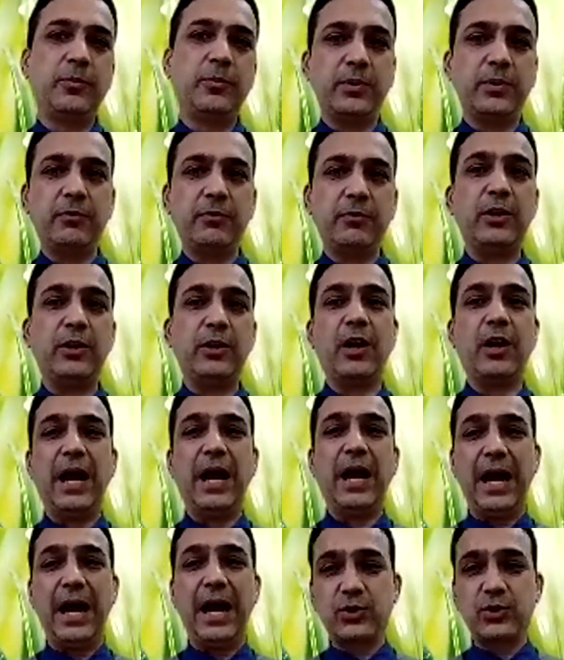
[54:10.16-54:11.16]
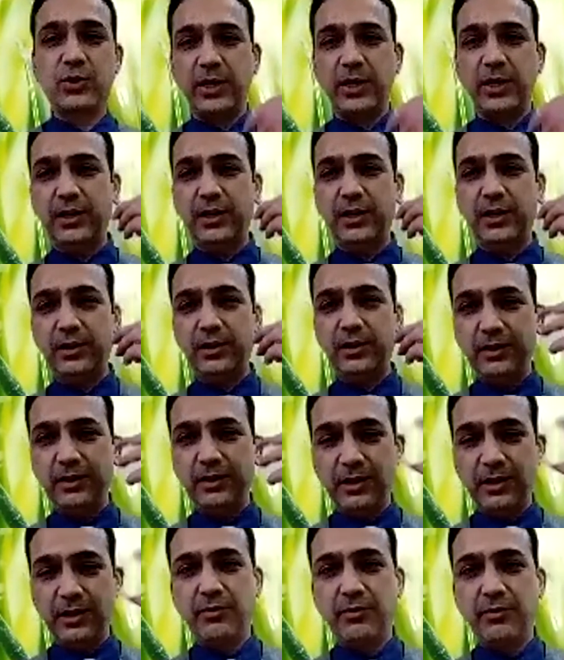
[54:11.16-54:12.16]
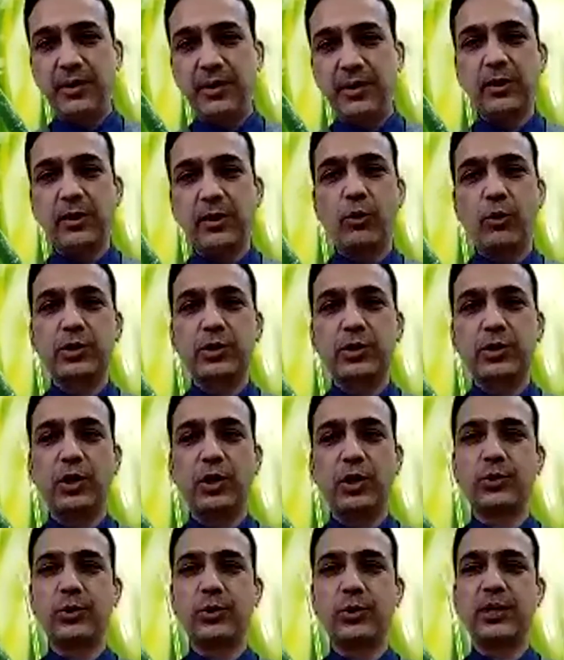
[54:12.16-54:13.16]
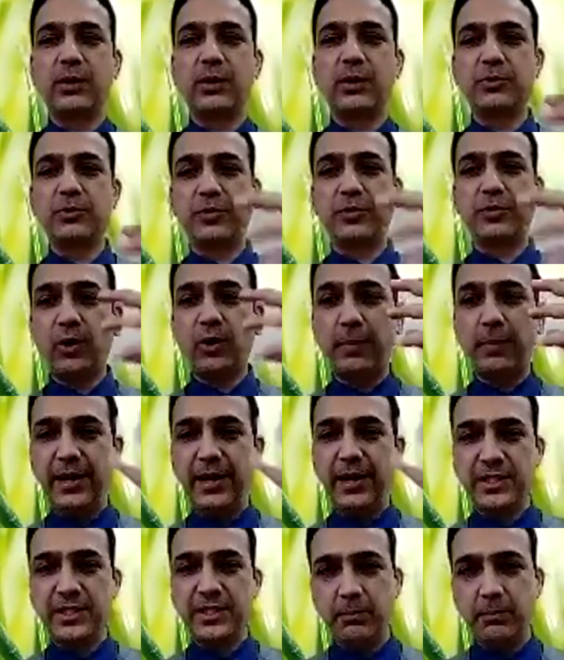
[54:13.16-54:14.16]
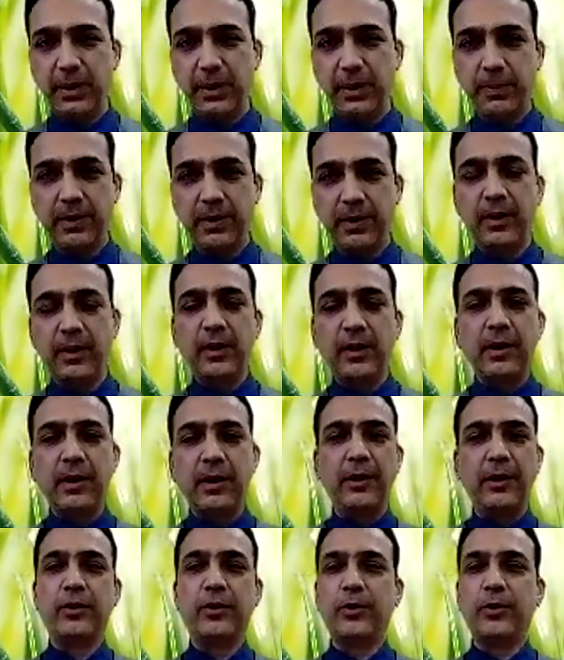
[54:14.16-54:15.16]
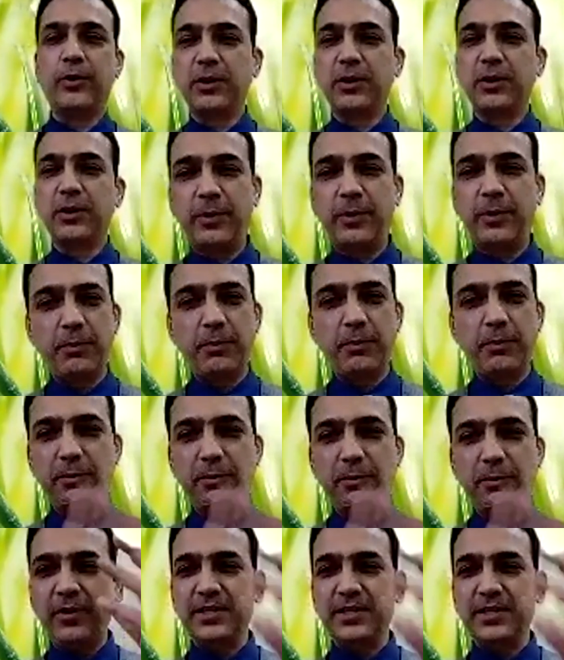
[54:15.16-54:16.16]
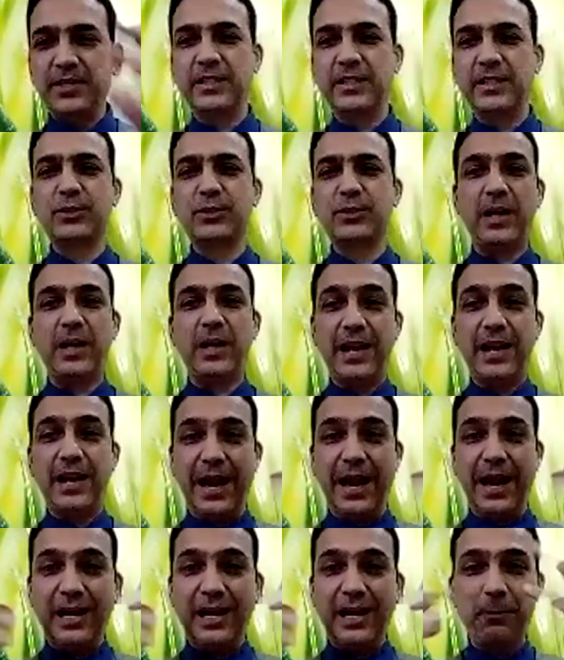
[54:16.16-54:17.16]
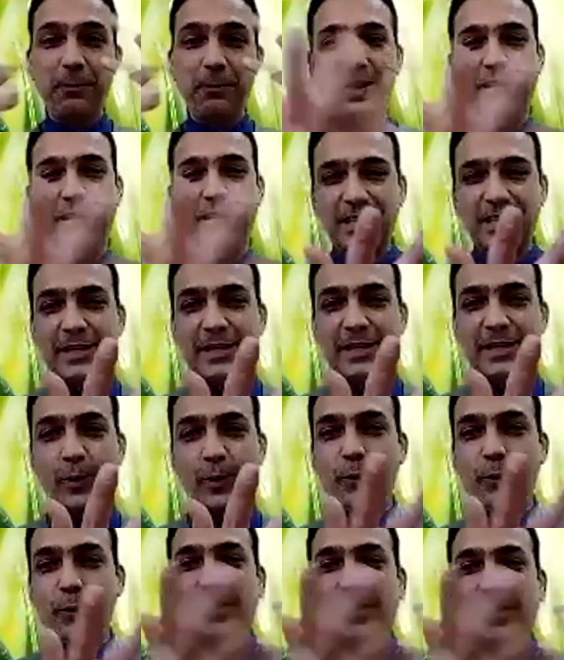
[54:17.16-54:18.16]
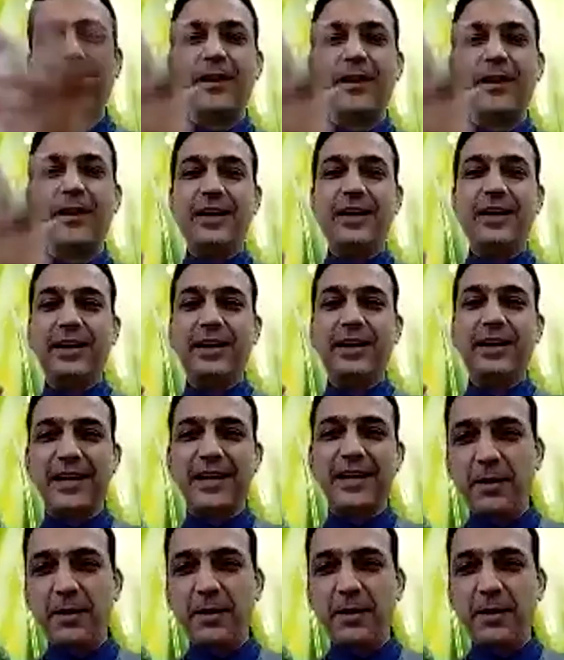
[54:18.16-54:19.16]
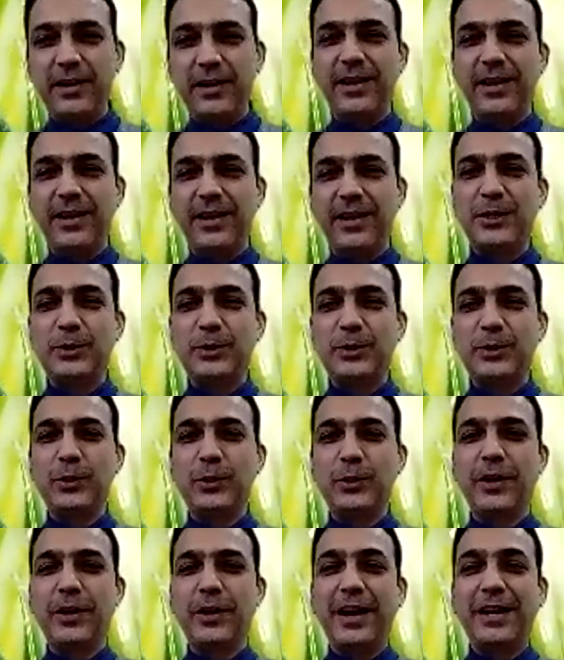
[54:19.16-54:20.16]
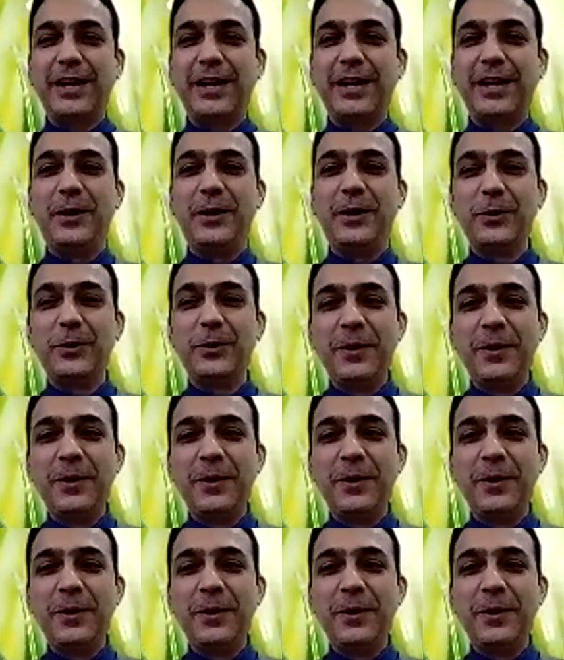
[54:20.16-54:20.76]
when you're actually delivering the goods also, in terms of you're managing people. Dr. Pawan might be facing this while you're handling patients. How do we get time and energy to get into